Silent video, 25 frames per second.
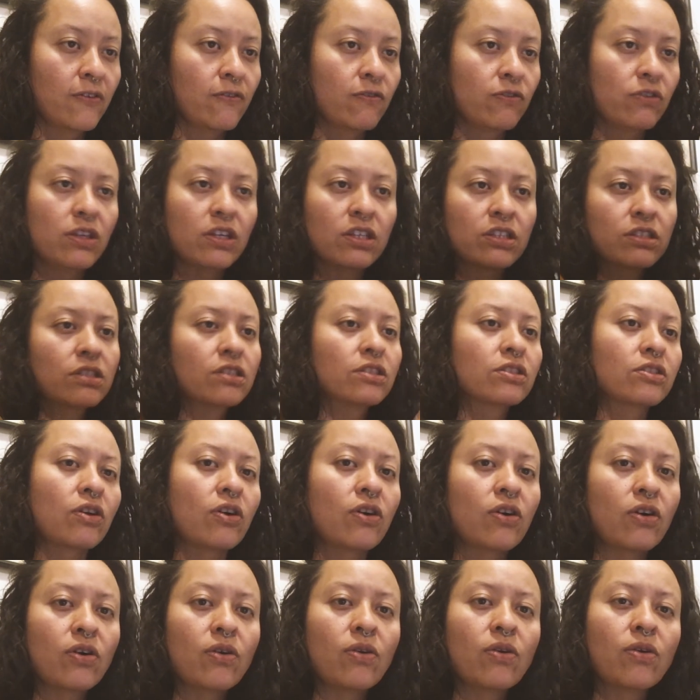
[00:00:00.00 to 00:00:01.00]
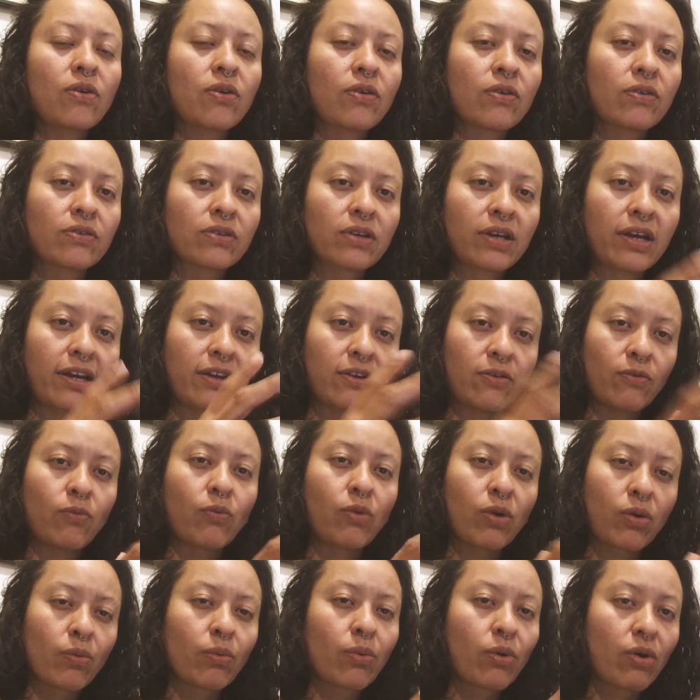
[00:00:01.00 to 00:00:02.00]
This is all kind of
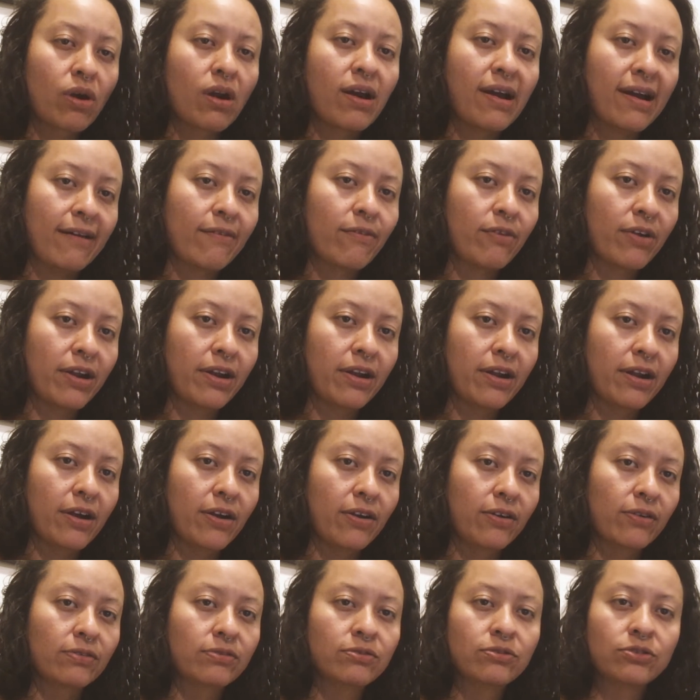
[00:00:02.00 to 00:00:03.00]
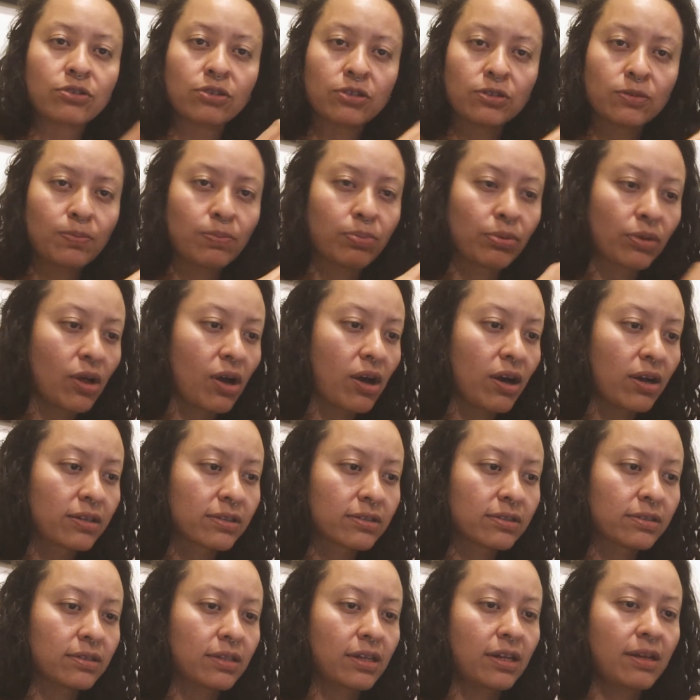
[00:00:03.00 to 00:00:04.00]
where we're at right now, just
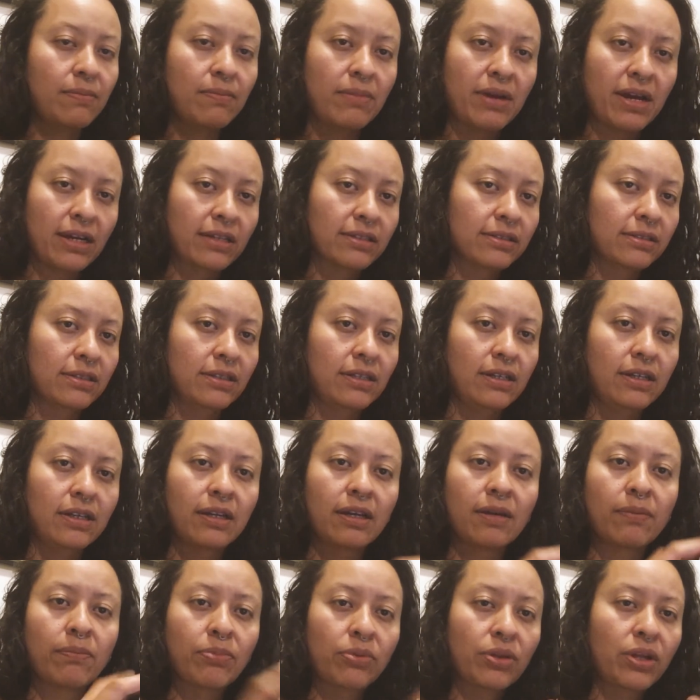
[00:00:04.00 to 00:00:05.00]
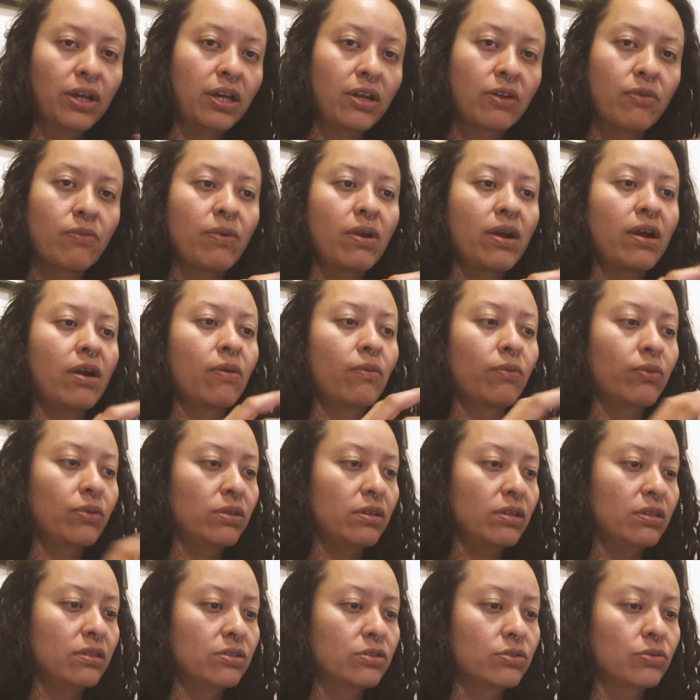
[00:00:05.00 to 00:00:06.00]
blocks and massing and playing around with
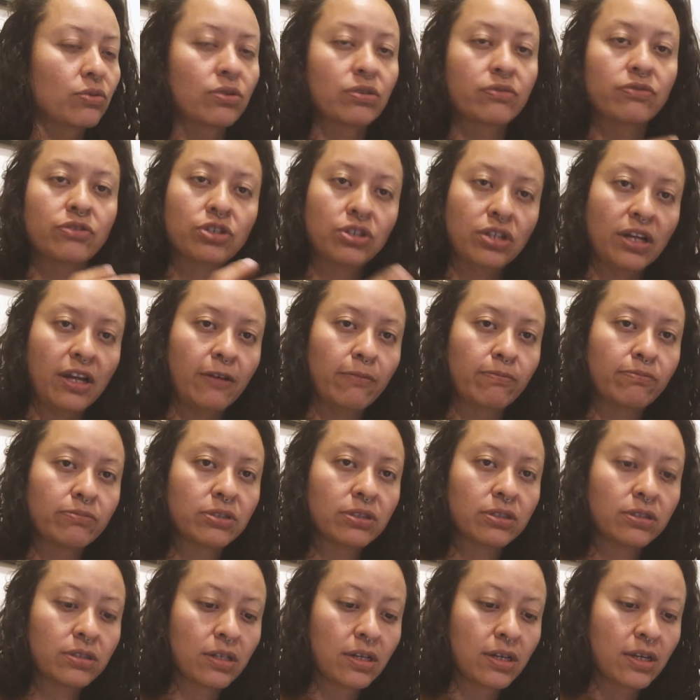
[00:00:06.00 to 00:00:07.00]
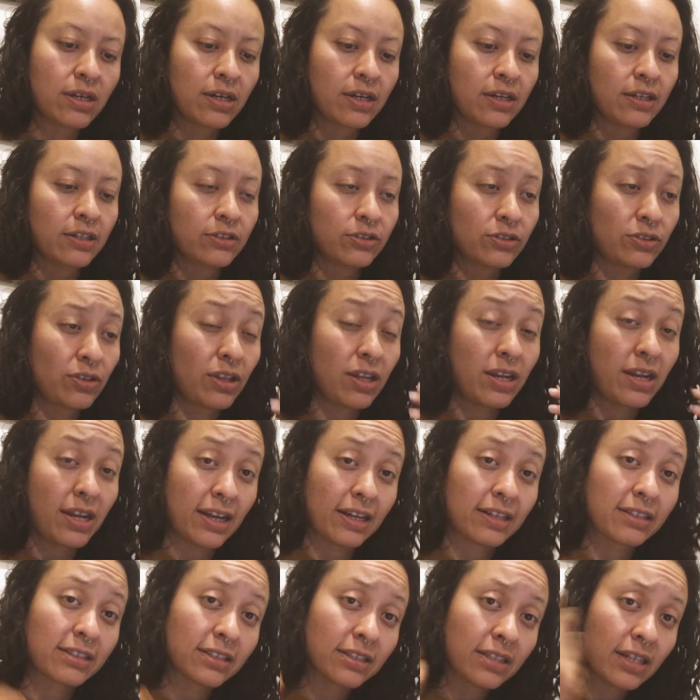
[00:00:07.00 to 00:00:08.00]
these sort of shapes. So the
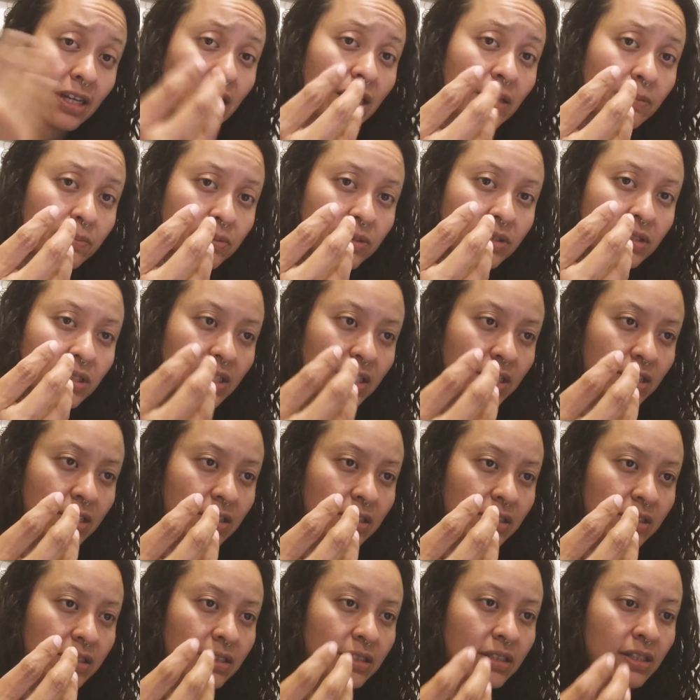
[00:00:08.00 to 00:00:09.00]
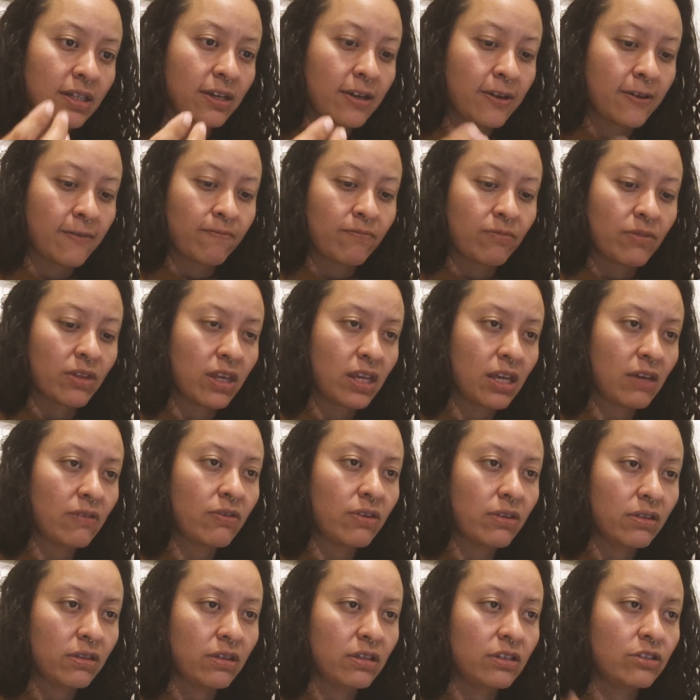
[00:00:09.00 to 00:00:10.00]
next steps is
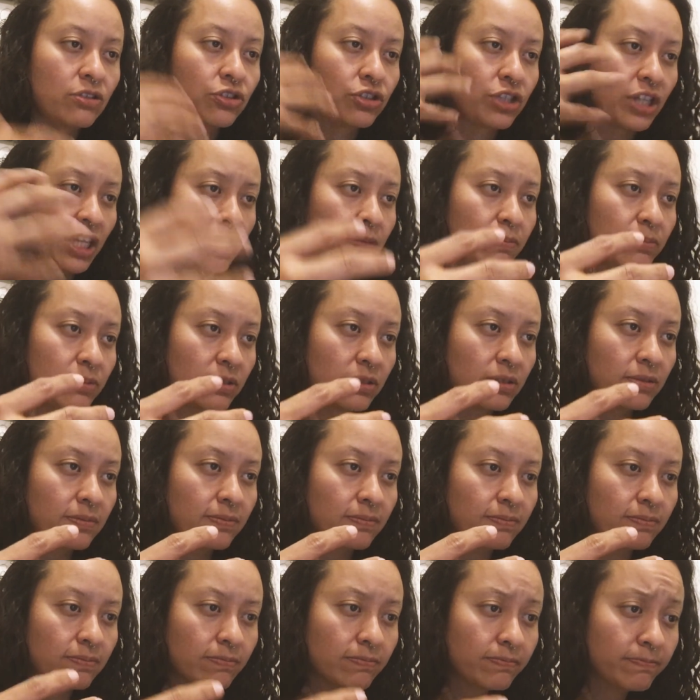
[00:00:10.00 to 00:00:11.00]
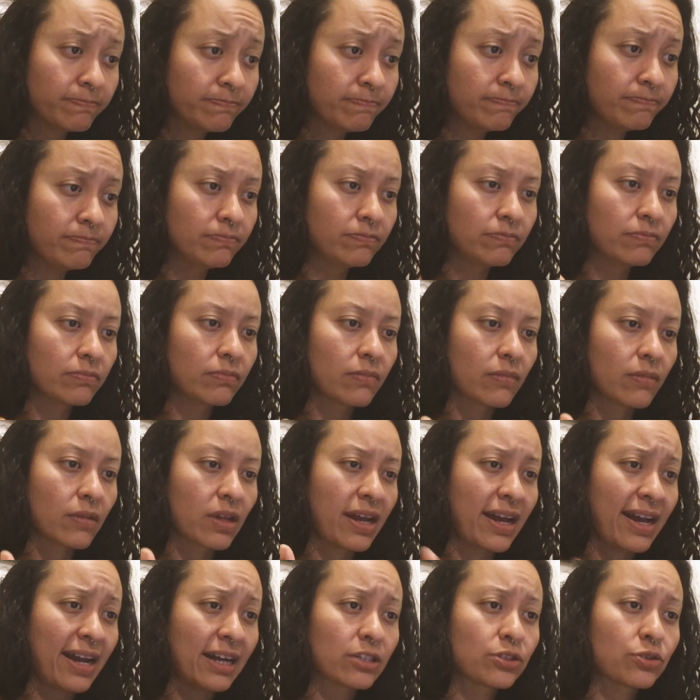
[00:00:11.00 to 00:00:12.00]
giving these shapes
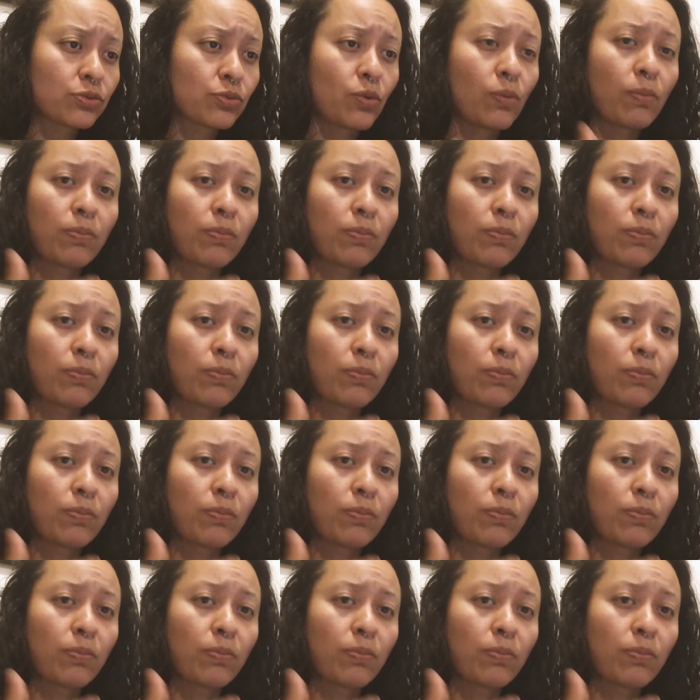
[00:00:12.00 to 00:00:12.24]
actual